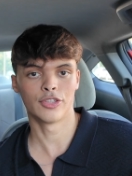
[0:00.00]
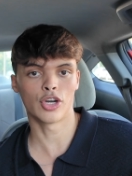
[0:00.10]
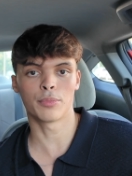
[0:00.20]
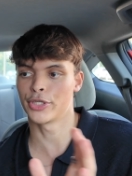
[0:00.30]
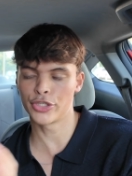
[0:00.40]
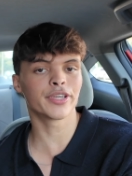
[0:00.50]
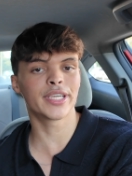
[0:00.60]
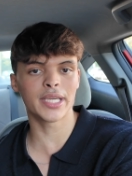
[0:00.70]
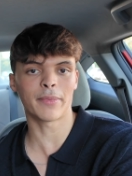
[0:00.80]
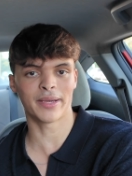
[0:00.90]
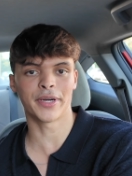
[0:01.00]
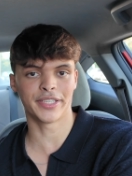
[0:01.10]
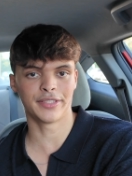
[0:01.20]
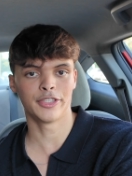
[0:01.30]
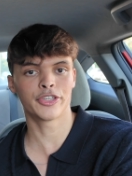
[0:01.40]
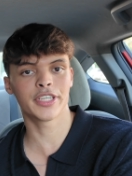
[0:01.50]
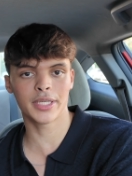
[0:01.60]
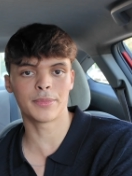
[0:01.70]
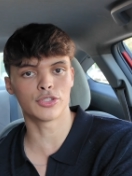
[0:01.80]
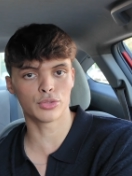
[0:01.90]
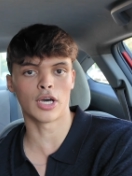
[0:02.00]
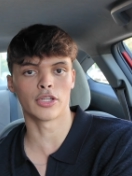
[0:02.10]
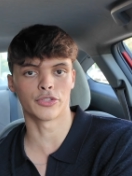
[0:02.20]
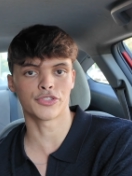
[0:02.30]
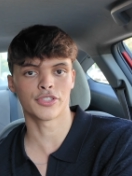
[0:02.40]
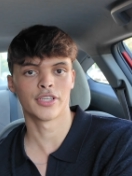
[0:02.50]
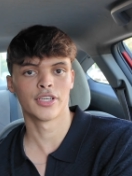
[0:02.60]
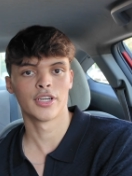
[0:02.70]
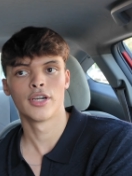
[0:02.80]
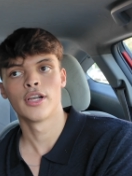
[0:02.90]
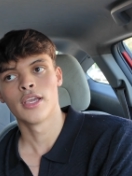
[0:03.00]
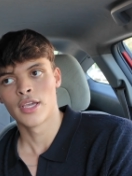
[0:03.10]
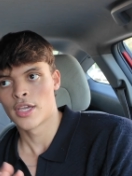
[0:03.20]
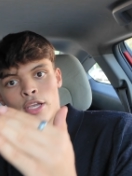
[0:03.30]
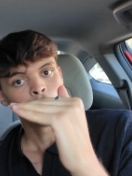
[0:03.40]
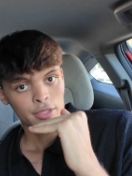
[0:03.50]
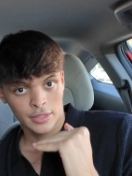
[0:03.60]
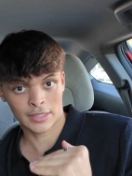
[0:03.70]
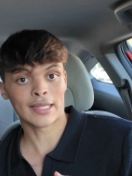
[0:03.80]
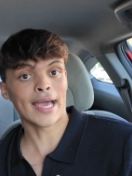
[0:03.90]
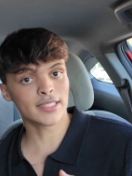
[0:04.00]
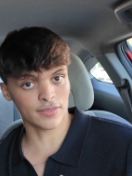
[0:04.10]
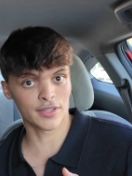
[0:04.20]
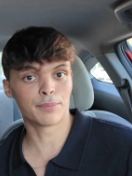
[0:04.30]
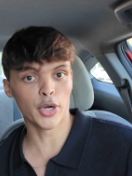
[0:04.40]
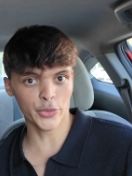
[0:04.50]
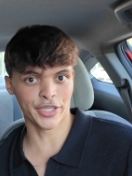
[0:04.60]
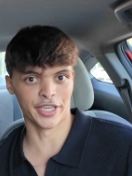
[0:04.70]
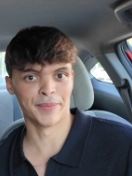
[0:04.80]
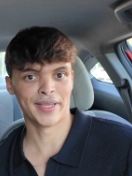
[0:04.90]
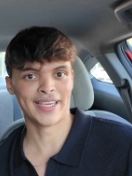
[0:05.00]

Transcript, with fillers: You know, but you can keep my money. You can keep the two dollars. The last of the podium